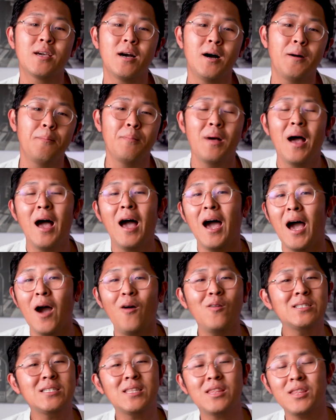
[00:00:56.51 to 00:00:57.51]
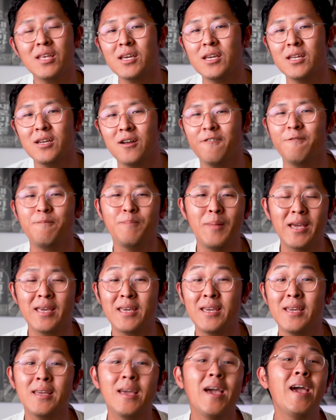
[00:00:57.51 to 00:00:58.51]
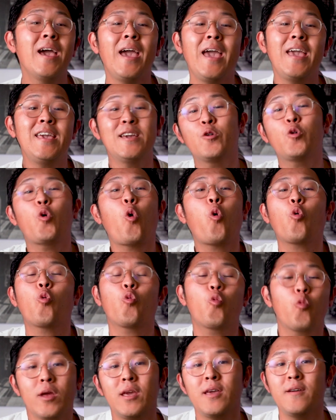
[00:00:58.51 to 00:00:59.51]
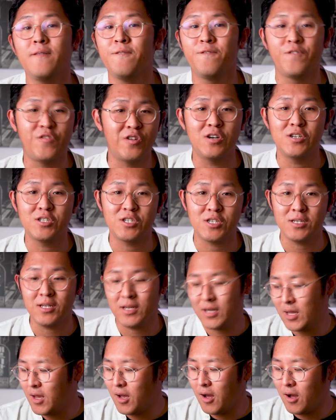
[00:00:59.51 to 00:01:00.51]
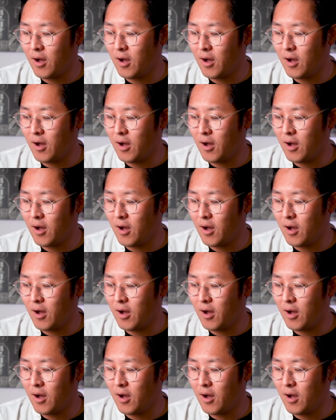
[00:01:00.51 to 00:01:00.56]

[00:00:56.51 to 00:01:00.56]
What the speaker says: I was thinking of making a Korean version